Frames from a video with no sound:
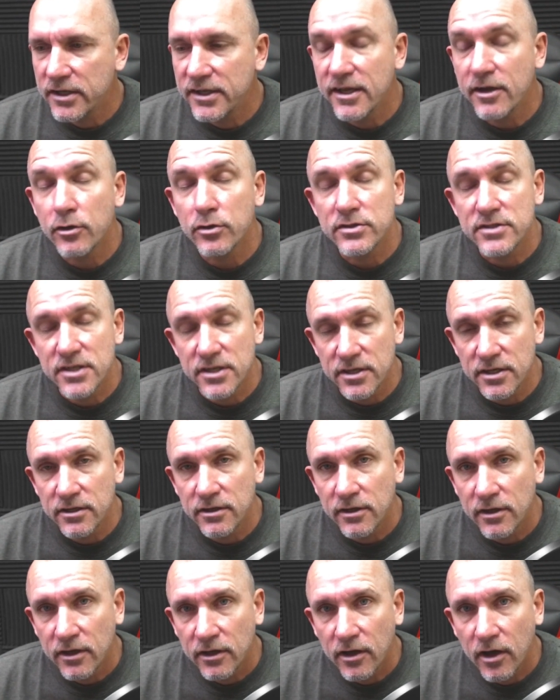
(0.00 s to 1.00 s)

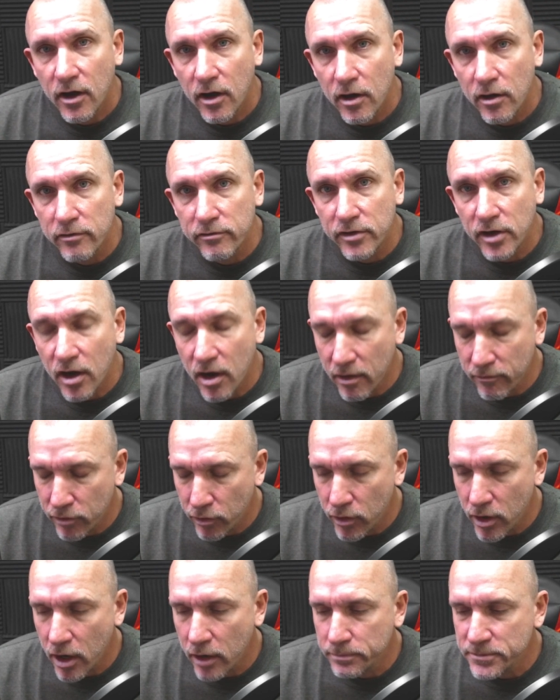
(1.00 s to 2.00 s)
guilty of
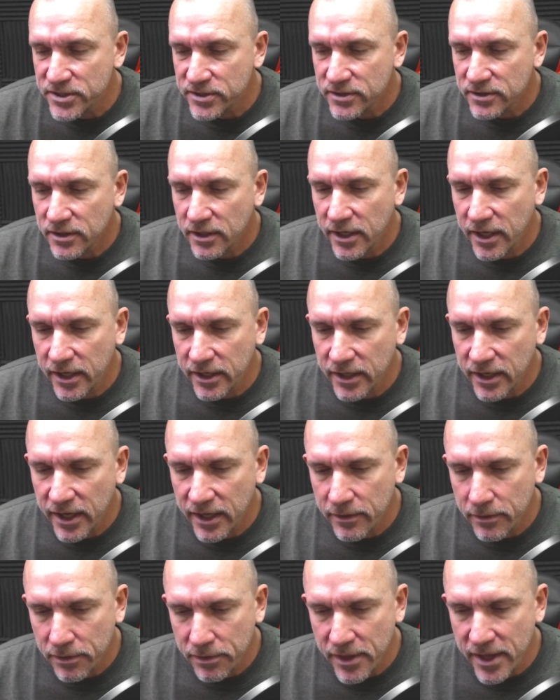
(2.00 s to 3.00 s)
cover-ups
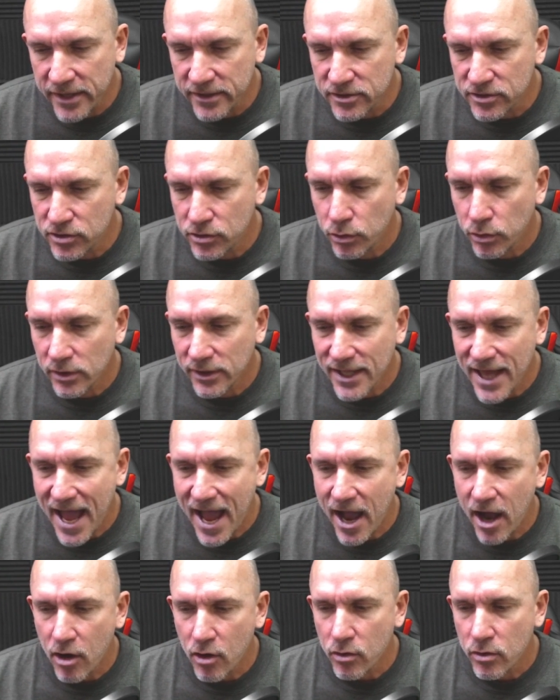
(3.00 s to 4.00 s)
and things to
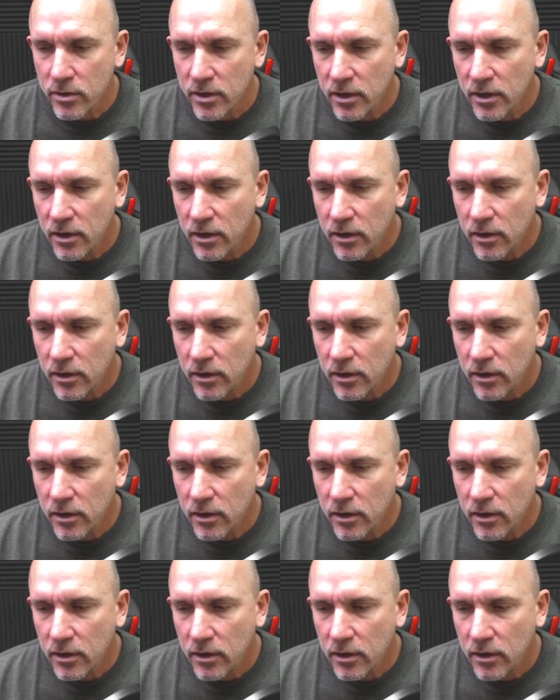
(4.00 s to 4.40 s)
allow